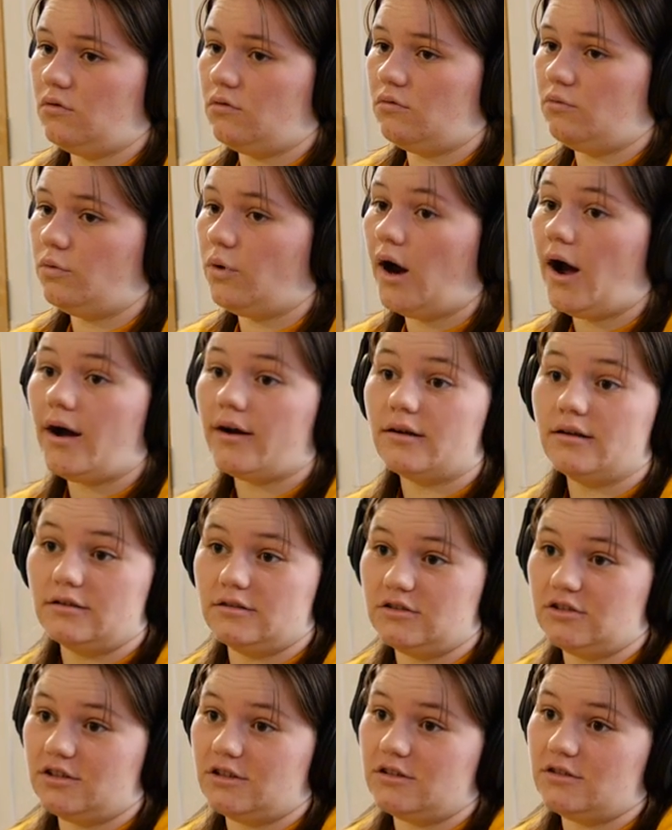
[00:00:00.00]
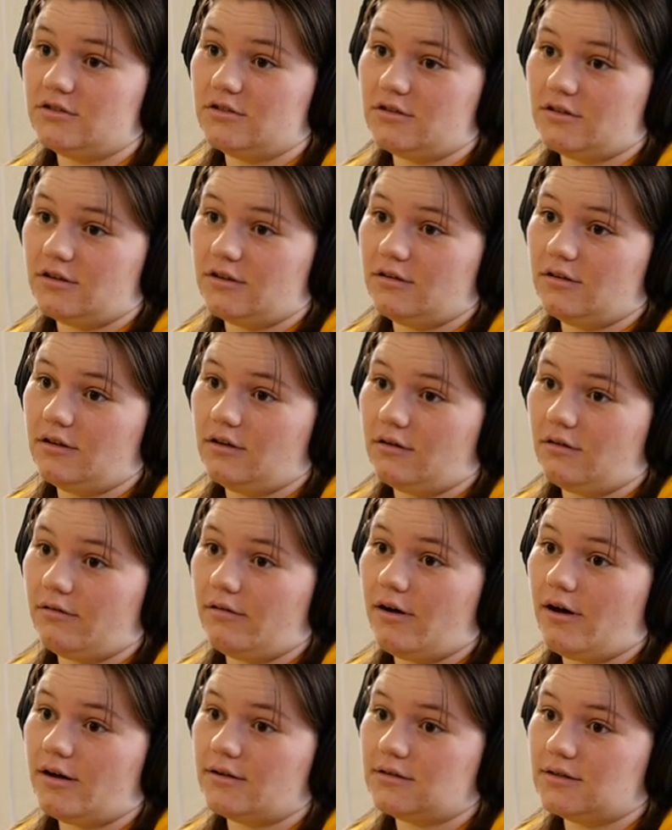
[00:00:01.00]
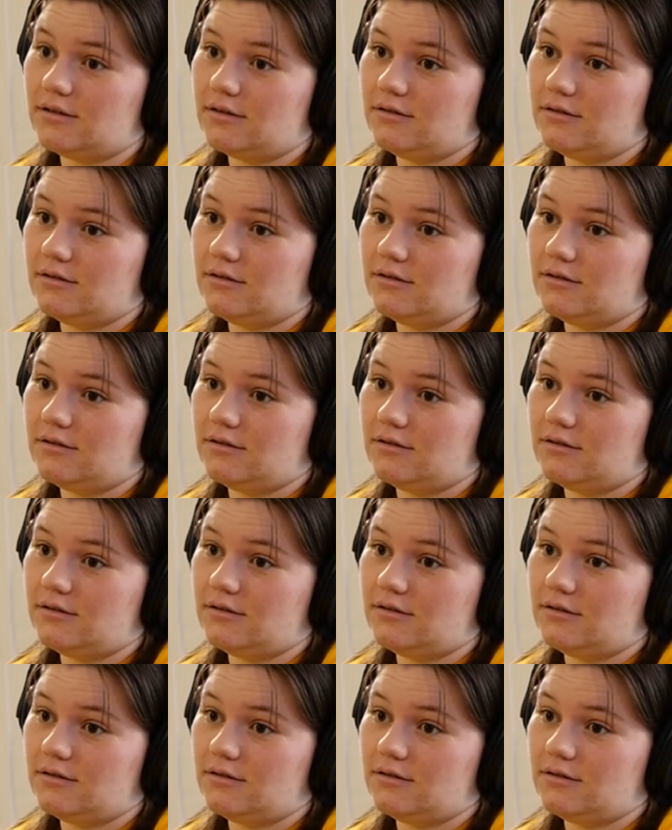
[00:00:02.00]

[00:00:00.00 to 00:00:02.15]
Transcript: rock has changed, I think, a lot.